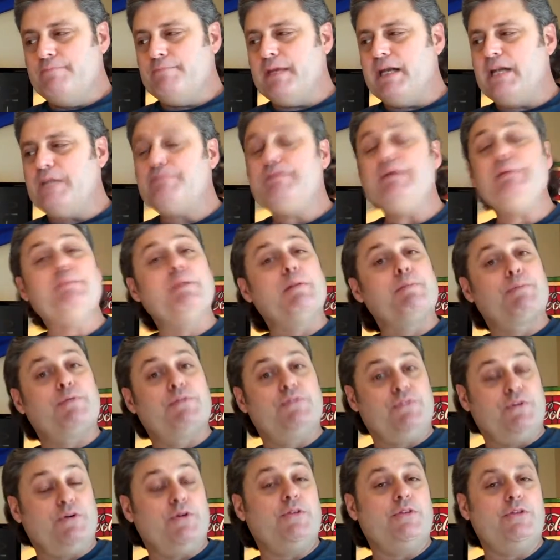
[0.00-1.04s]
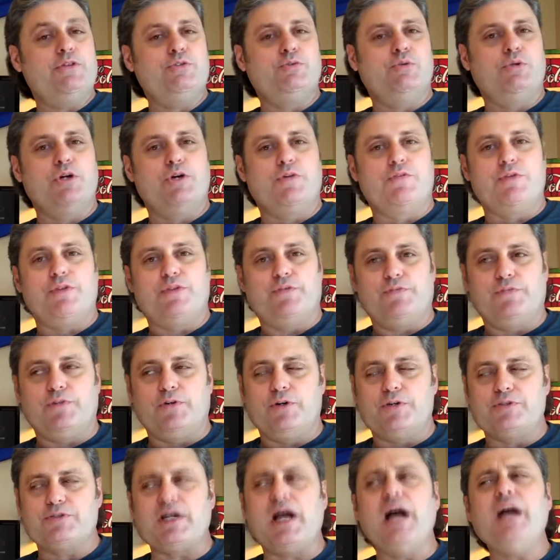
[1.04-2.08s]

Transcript: Many people prefer this one over the first.